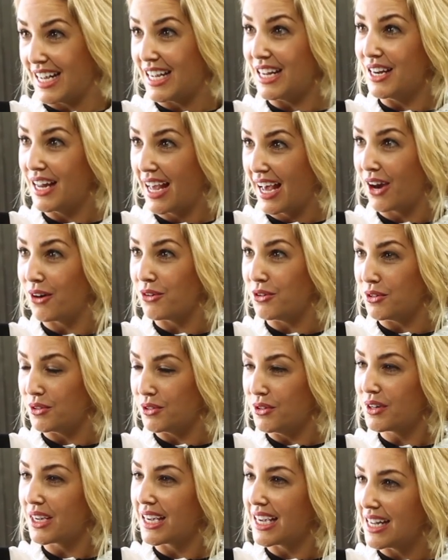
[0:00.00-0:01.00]
in how you
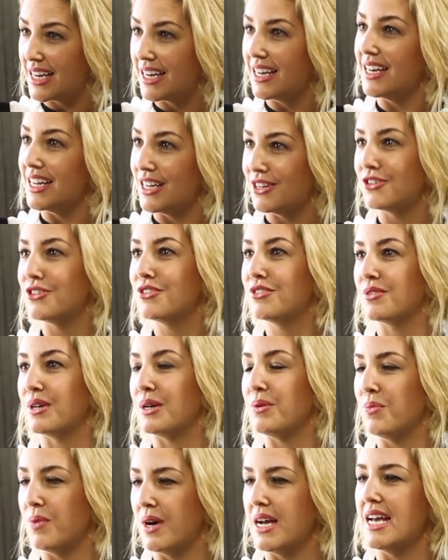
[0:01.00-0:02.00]
look in an
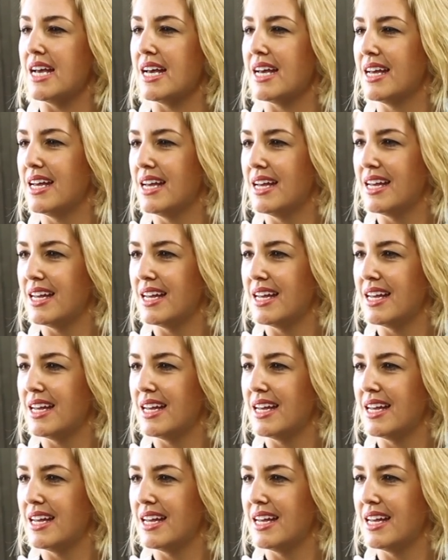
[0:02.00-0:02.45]
industry where